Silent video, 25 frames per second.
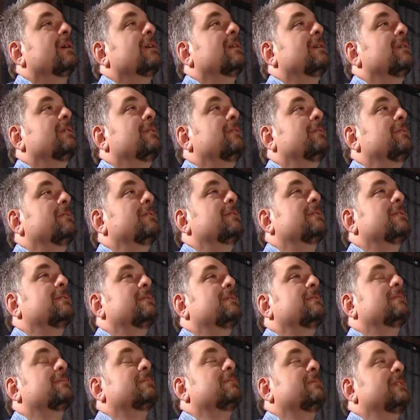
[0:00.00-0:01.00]
And he likes it.
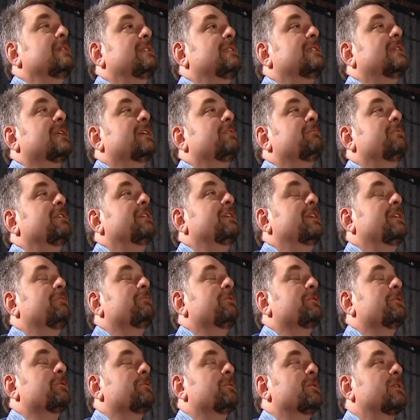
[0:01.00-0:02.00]
We said we
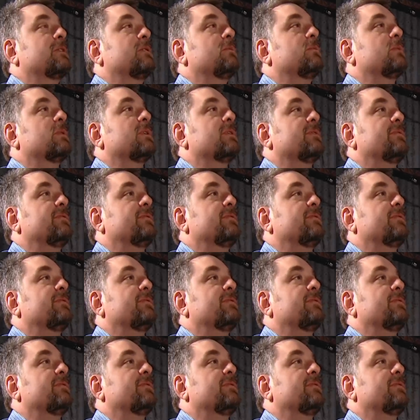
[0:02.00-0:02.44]
never would go to